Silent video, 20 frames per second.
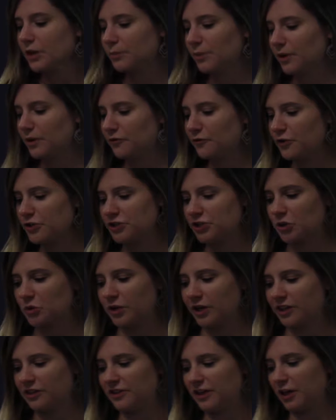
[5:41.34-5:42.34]
But first, a
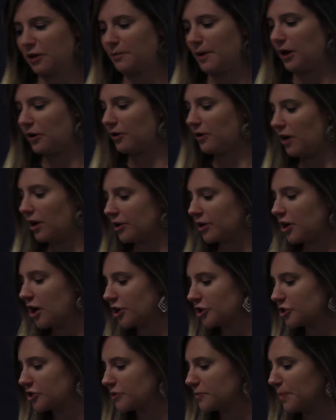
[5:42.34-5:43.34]
quick thing about
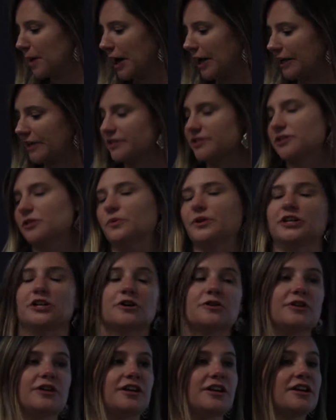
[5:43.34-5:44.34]
unconscious bias. So we
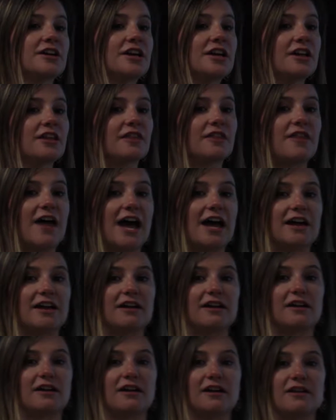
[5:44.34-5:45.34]
know that
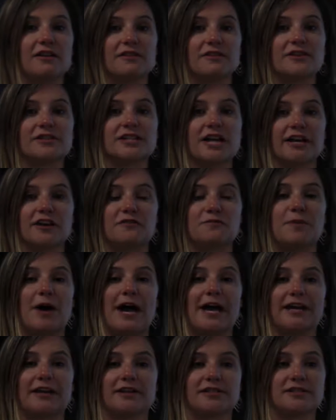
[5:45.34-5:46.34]
this kind of
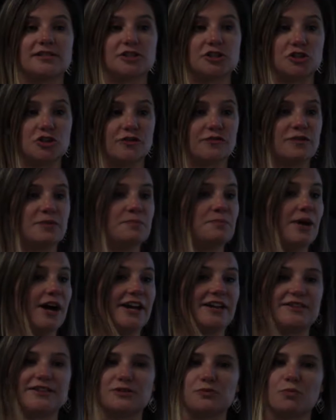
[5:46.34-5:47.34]
bias is driven
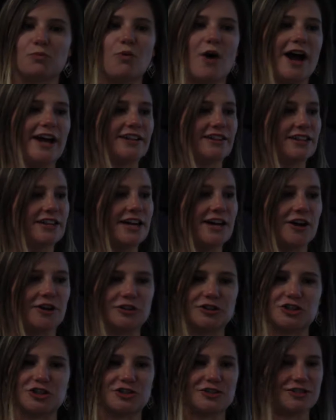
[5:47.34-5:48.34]
by these widely
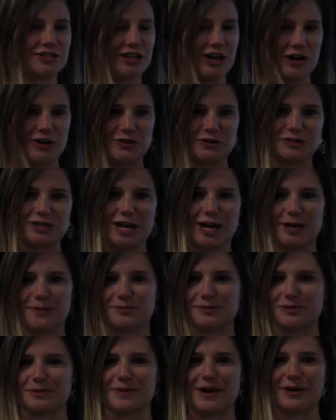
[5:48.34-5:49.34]
held
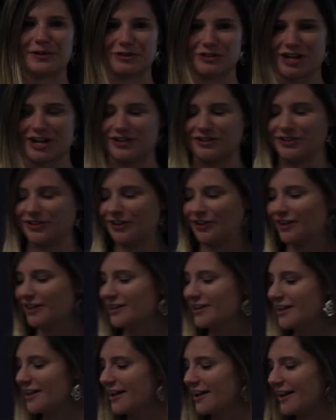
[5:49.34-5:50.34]
stereotypes about gender,
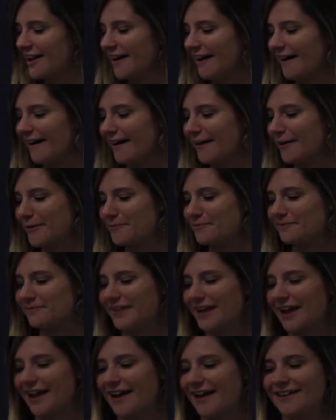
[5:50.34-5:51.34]

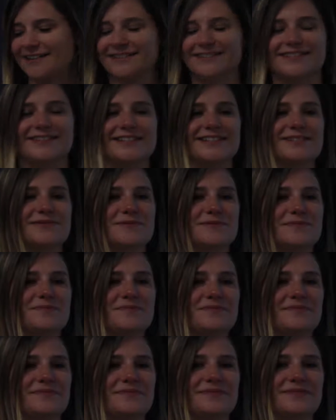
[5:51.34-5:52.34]
and
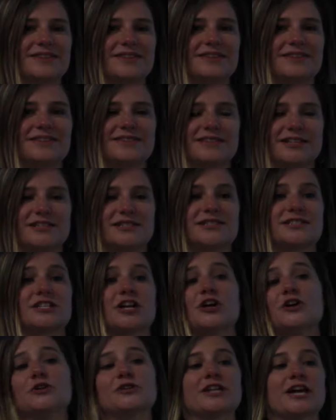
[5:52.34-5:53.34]
these
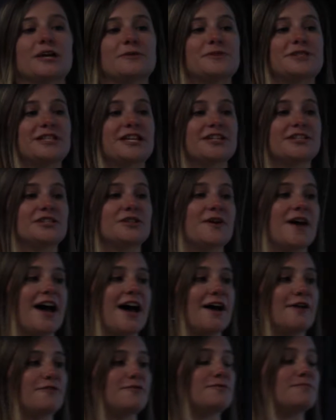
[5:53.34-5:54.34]
stereotypes tend to
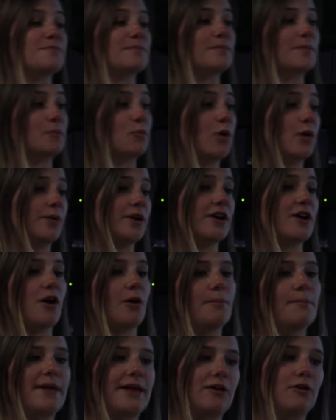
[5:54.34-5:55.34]
have what we
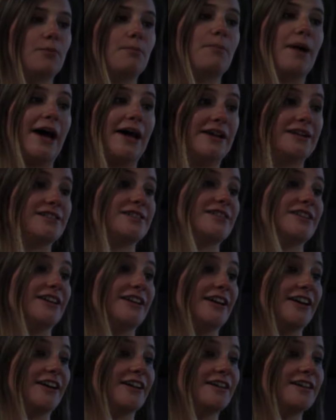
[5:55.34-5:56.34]
call male
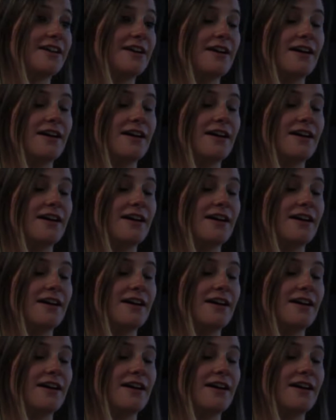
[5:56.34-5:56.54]
biasing